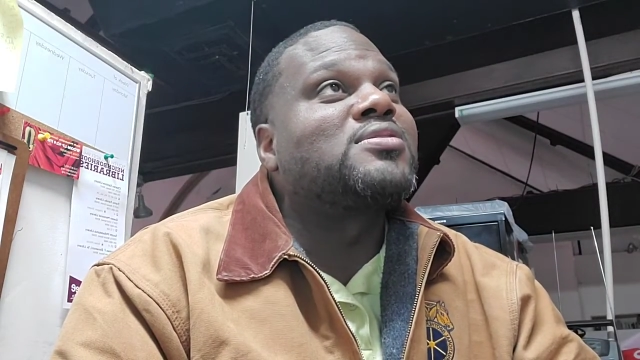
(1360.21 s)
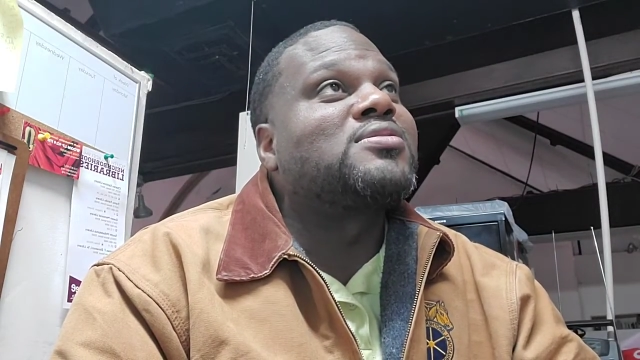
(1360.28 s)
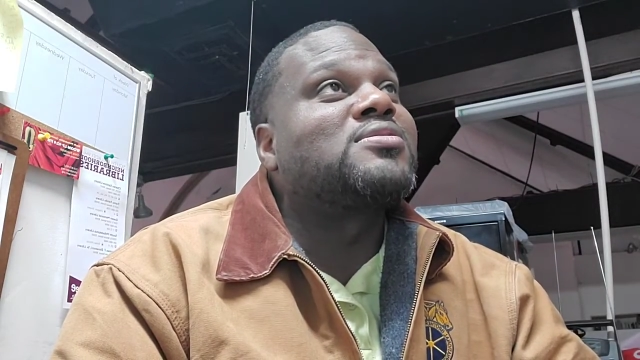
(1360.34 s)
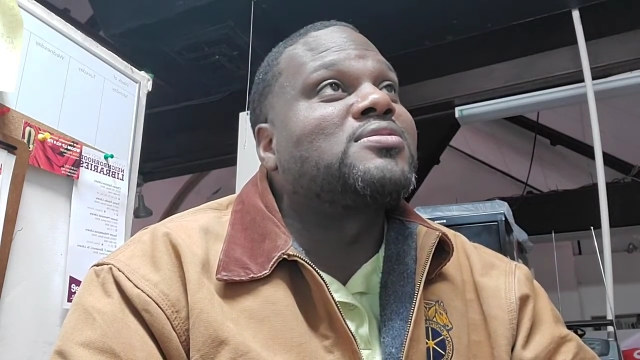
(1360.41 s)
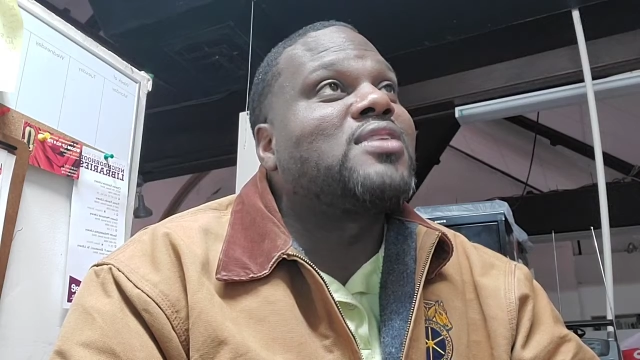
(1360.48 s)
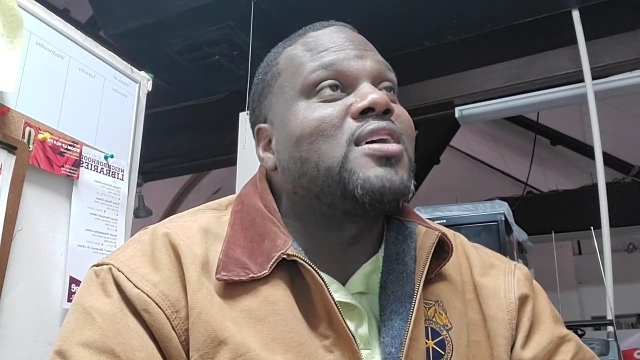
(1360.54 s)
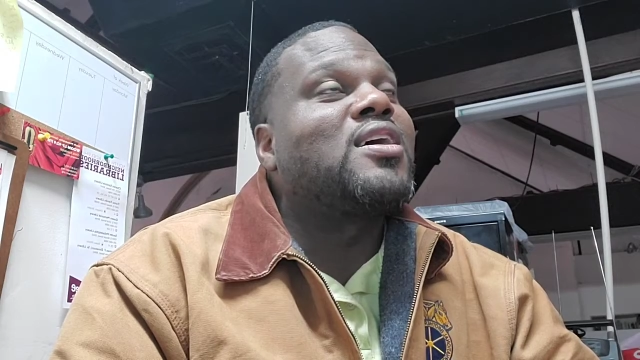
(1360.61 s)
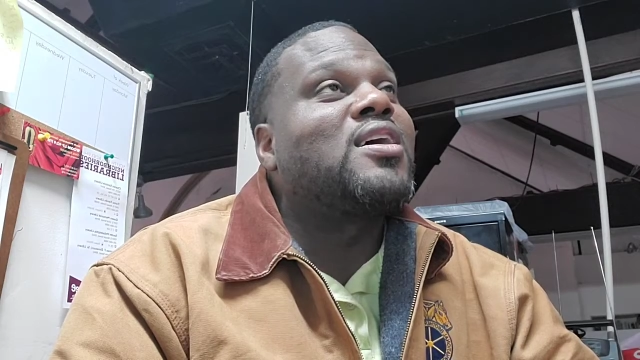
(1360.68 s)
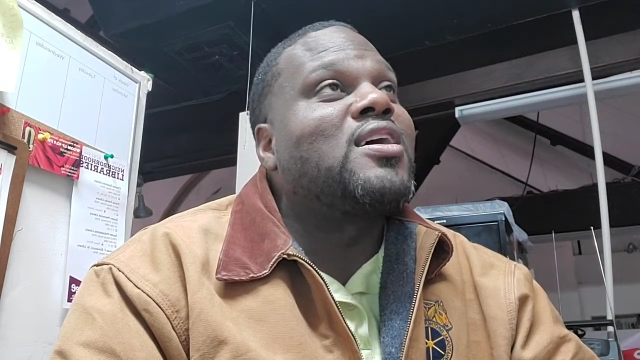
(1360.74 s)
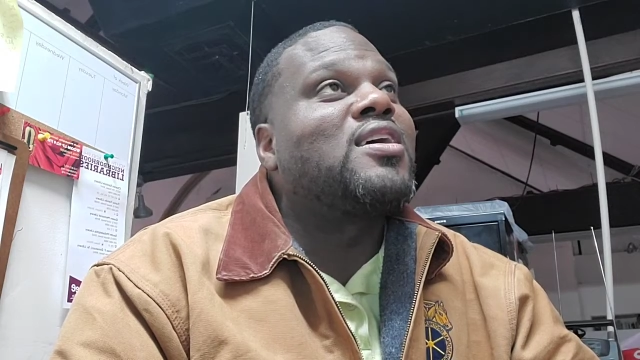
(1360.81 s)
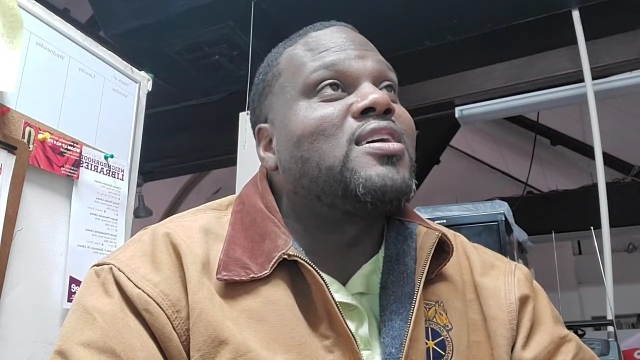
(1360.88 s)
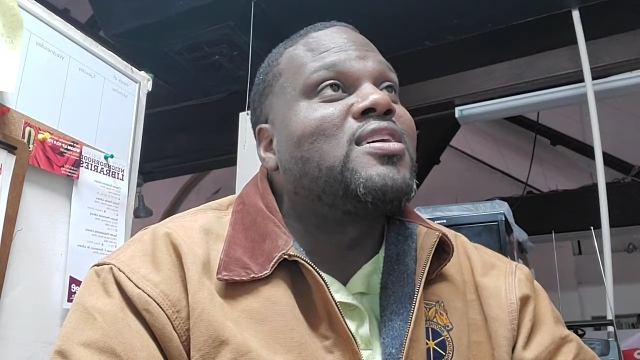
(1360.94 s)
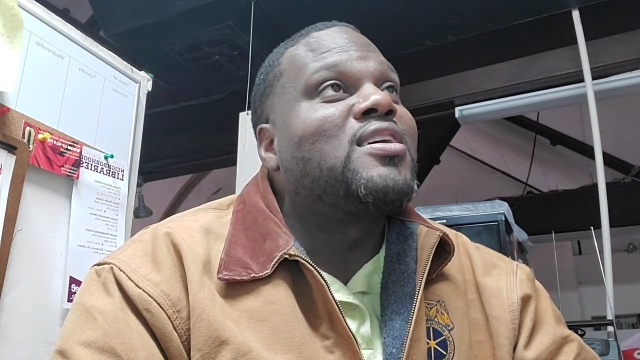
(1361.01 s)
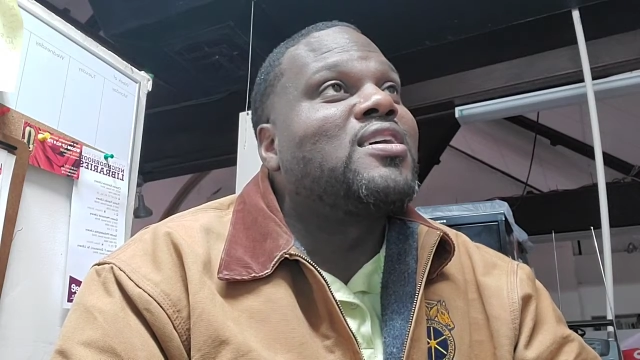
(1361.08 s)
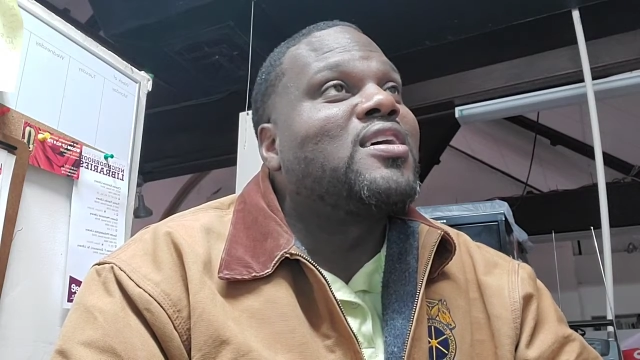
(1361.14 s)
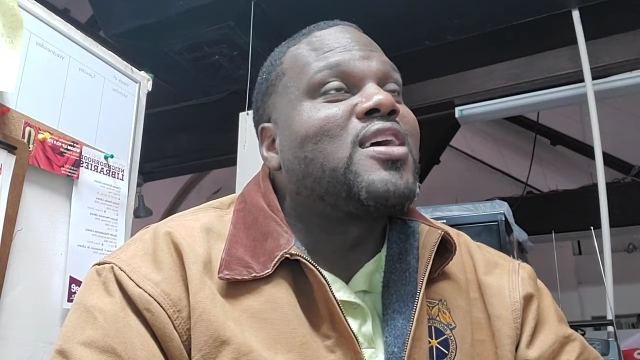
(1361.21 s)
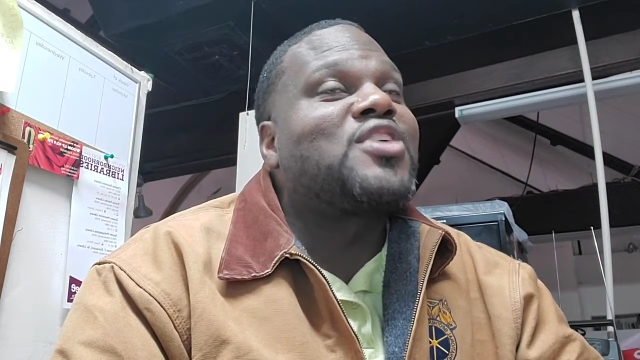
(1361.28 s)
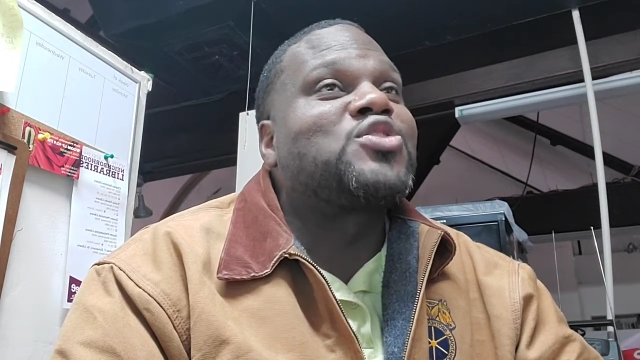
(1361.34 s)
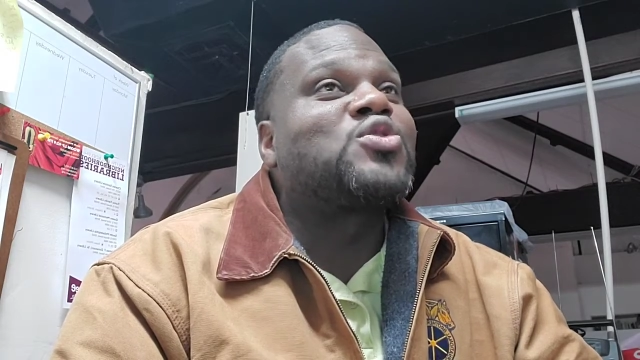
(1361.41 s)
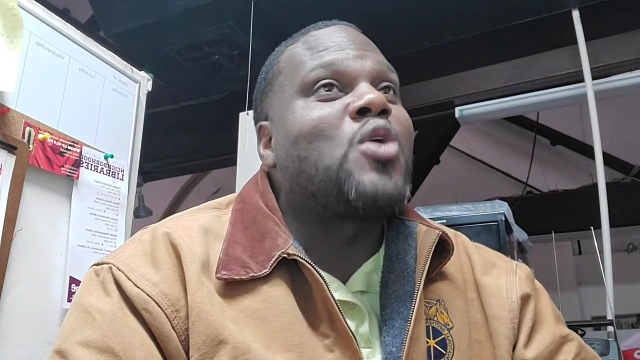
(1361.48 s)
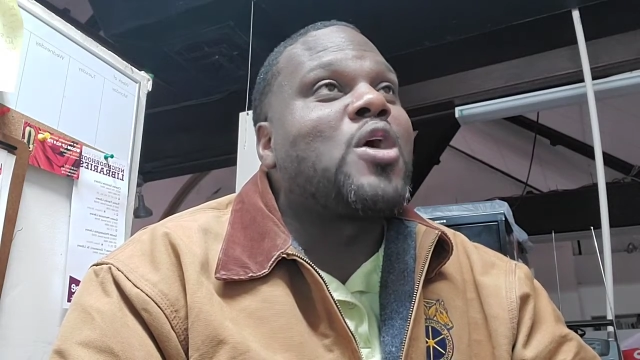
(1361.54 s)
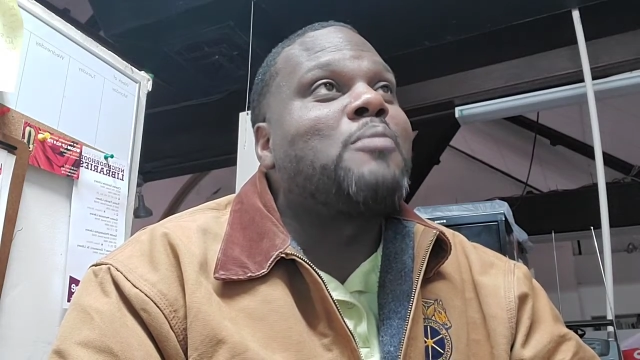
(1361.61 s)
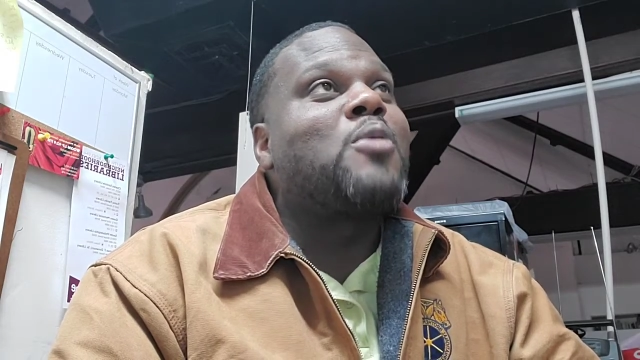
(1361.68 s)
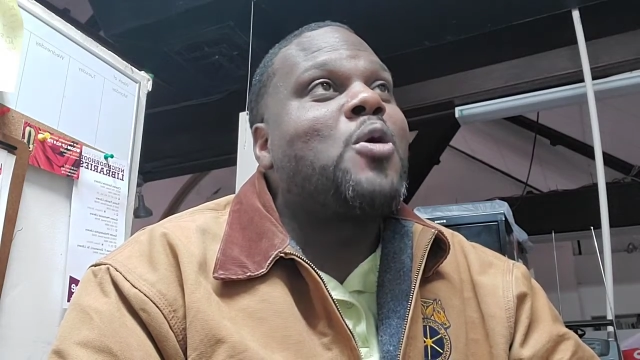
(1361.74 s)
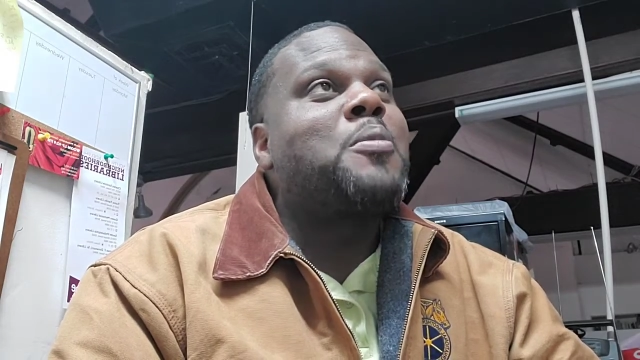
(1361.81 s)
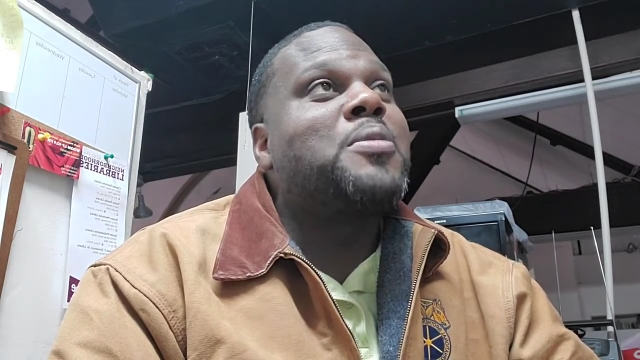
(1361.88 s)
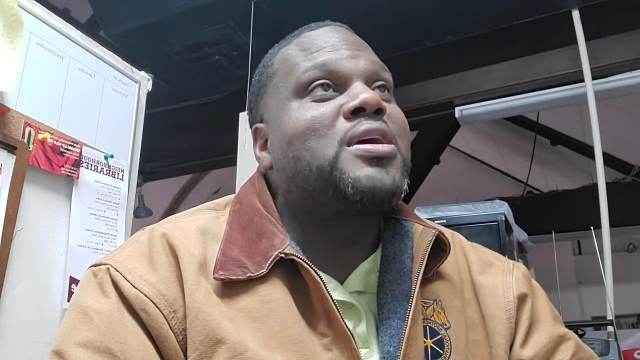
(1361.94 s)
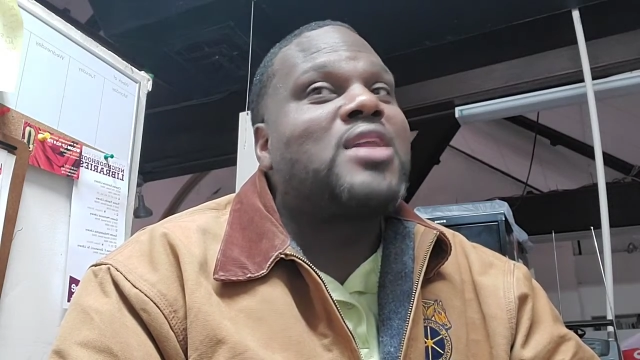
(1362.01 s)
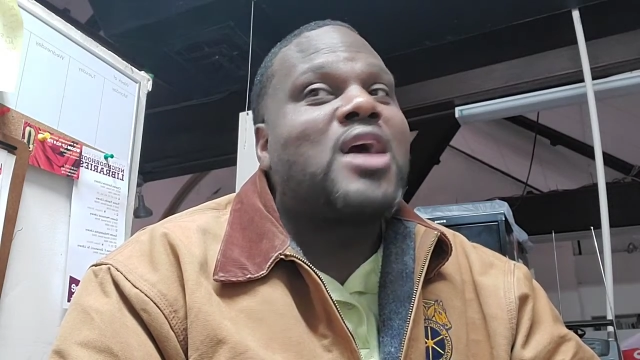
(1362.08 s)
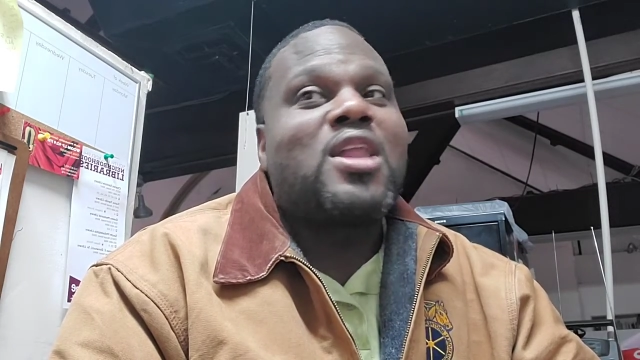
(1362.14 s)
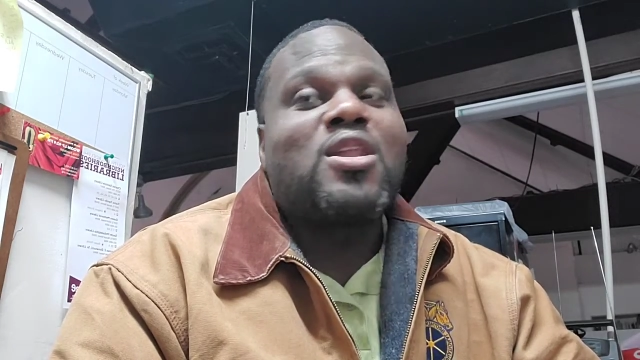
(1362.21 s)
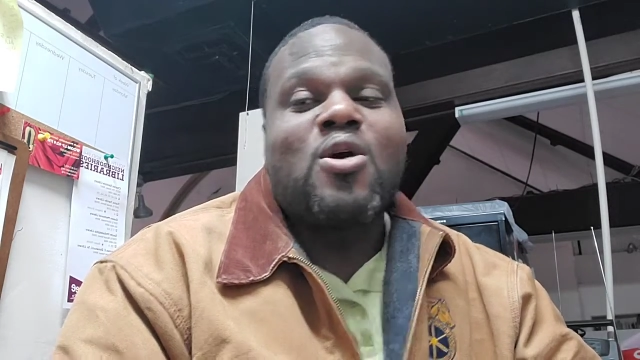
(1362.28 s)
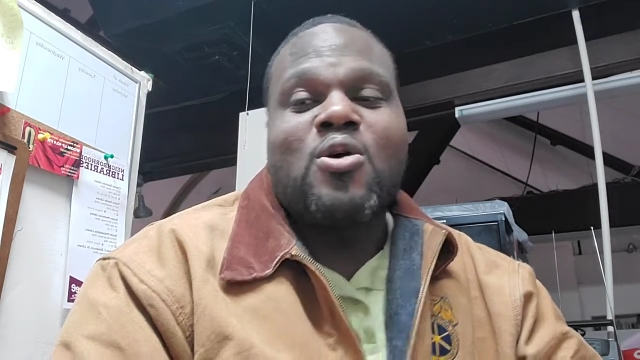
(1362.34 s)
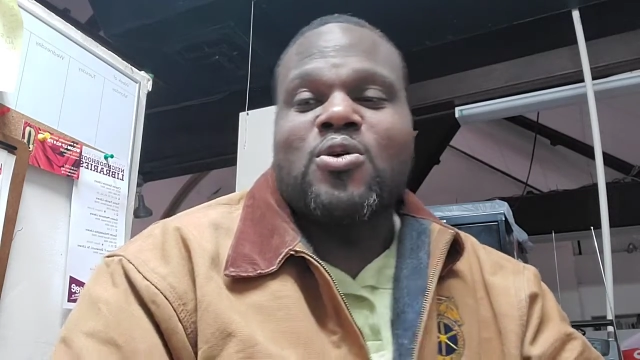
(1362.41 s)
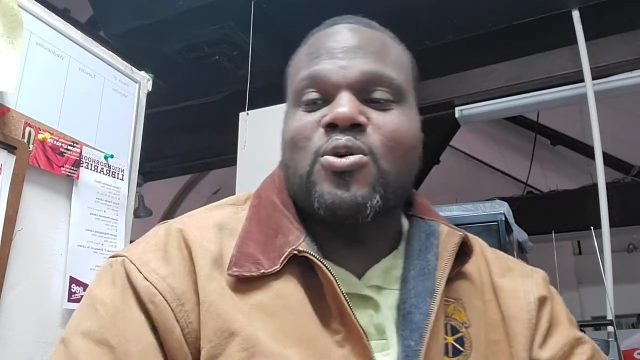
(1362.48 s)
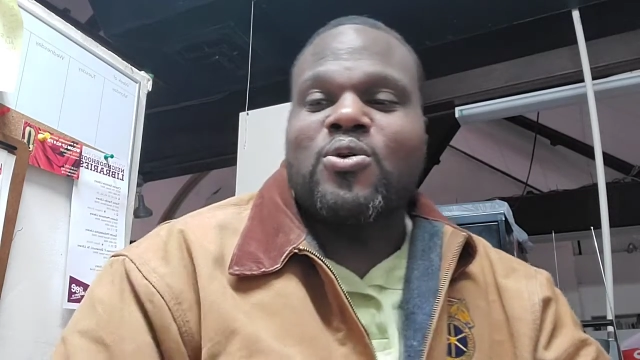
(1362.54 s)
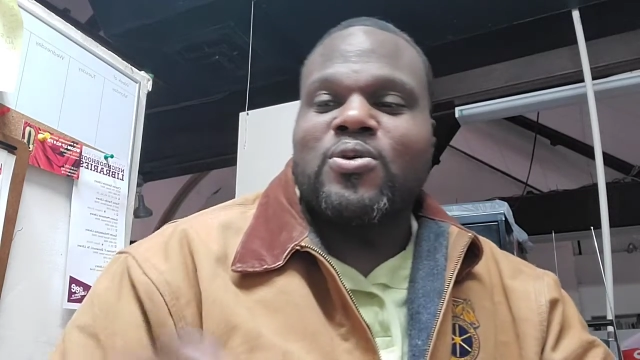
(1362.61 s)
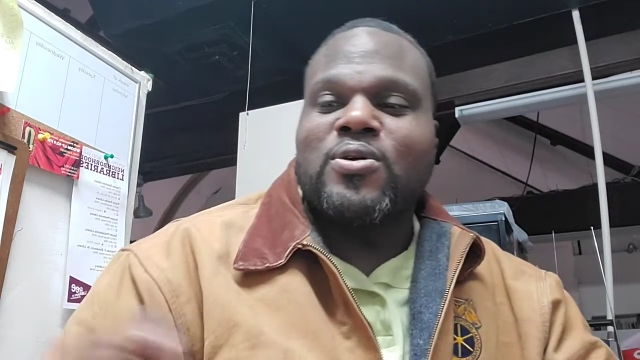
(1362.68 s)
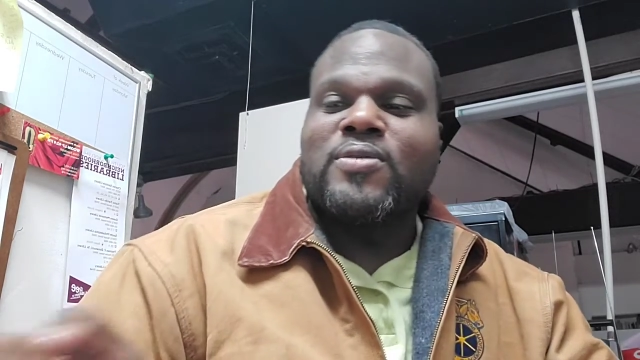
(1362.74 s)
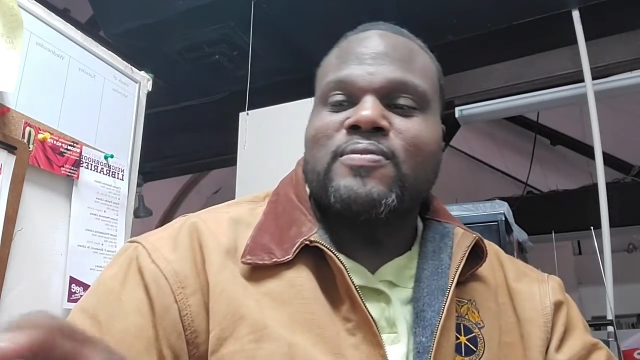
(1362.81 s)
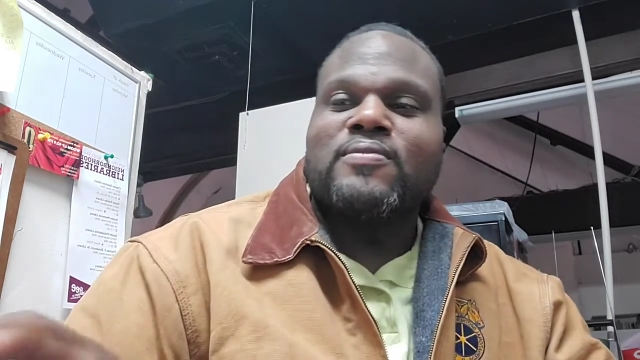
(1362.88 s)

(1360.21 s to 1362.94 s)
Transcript: This is a historic moment in our local.